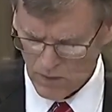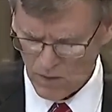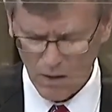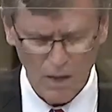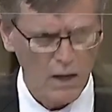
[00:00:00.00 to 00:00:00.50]

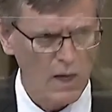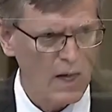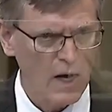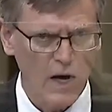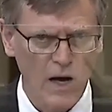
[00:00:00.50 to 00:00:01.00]

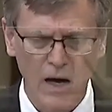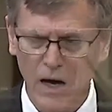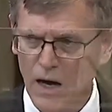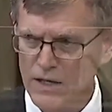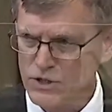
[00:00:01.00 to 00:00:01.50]

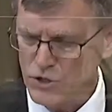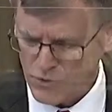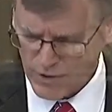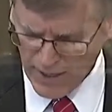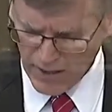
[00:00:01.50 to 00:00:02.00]
I
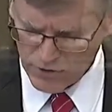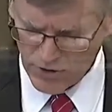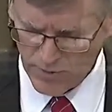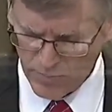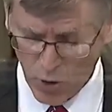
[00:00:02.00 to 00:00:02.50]
turn now
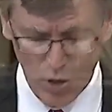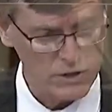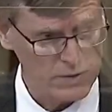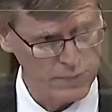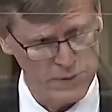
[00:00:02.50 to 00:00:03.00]
to the
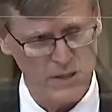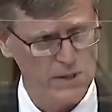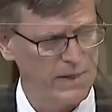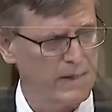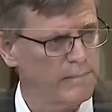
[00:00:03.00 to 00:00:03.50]

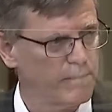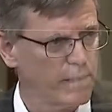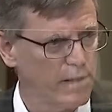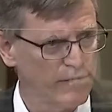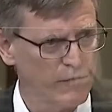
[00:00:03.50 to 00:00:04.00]
plausibility
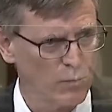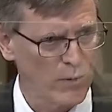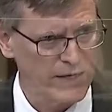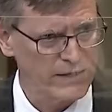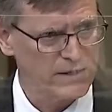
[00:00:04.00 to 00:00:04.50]
of the
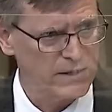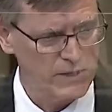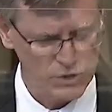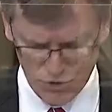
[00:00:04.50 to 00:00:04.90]
rights at